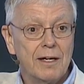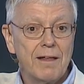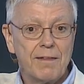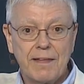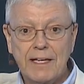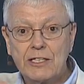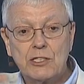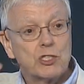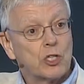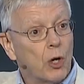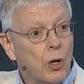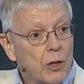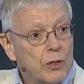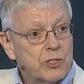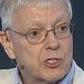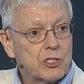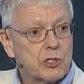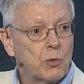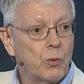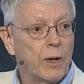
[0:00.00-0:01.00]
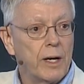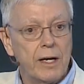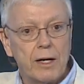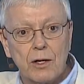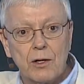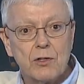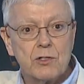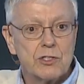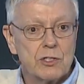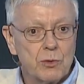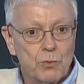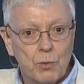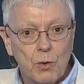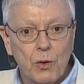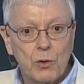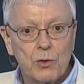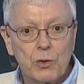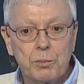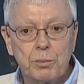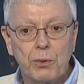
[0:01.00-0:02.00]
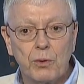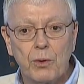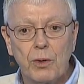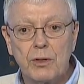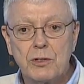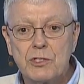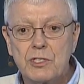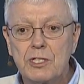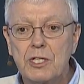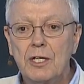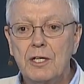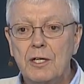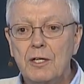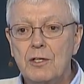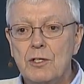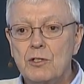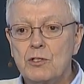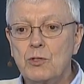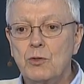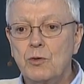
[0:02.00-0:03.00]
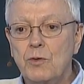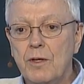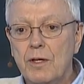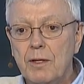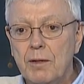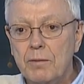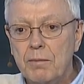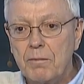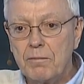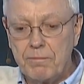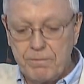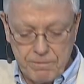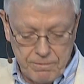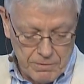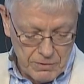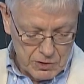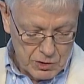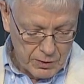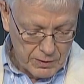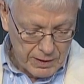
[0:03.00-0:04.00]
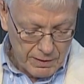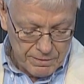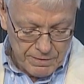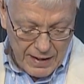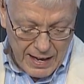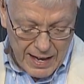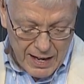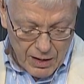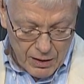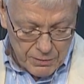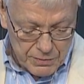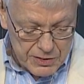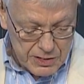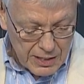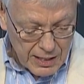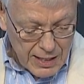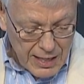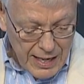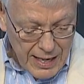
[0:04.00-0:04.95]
things called squares and roller boards to the valves.